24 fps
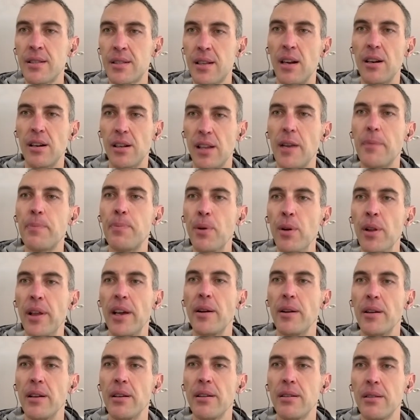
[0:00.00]
start like
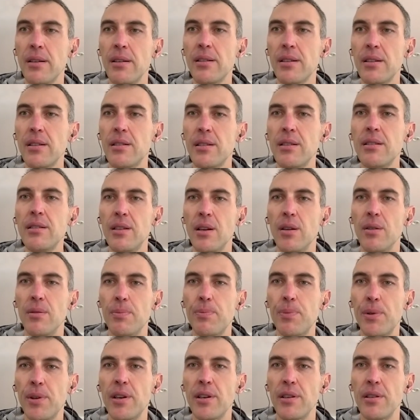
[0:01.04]
pulling
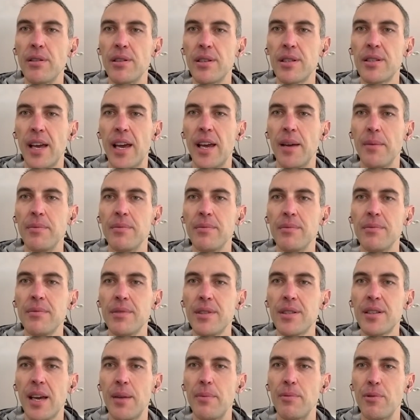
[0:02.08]
the
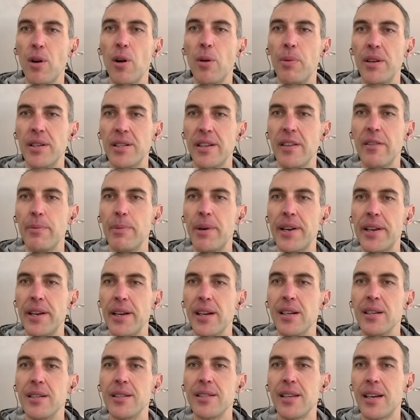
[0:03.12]
same rope as
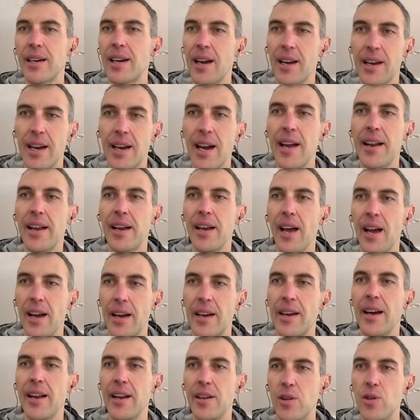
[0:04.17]
everybody else. Like I
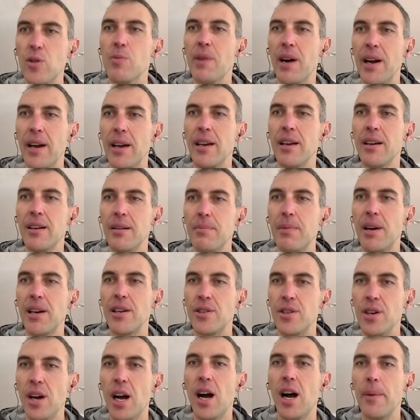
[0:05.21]
gotta do
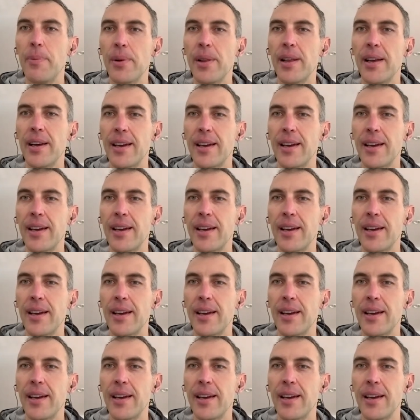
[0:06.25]
my job.